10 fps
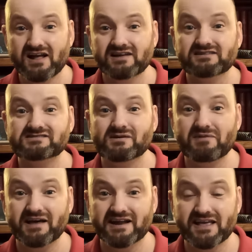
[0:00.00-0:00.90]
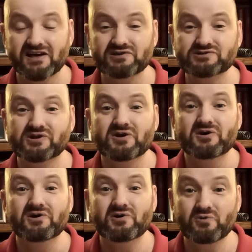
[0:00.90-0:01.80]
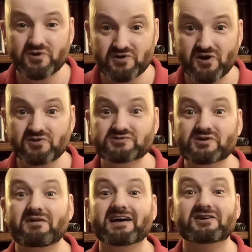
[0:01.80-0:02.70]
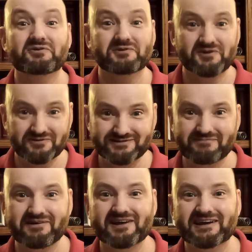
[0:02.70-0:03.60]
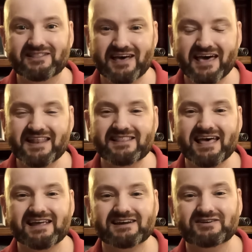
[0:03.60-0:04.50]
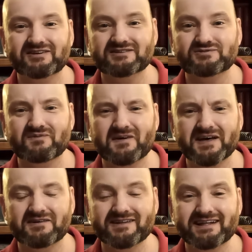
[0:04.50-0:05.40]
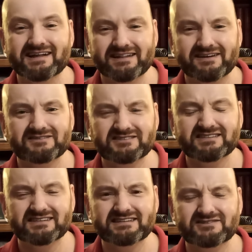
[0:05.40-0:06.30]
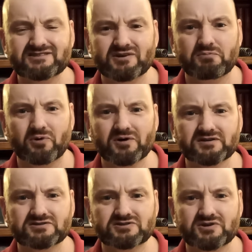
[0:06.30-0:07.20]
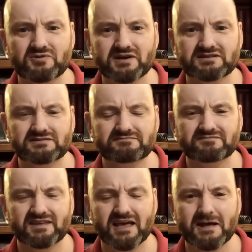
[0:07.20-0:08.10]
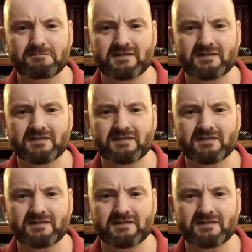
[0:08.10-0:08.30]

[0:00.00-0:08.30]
to somebody else who would know somebody that could as well. There's an importance to it. Okay,